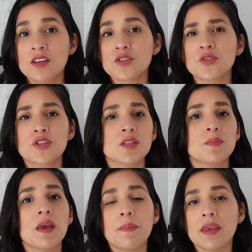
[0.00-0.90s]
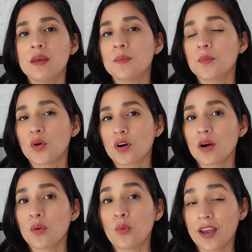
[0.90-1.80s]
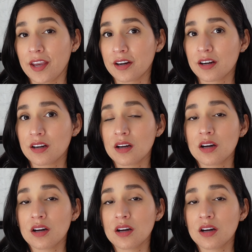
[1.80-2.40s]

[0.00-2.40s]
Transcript: so just by being more aware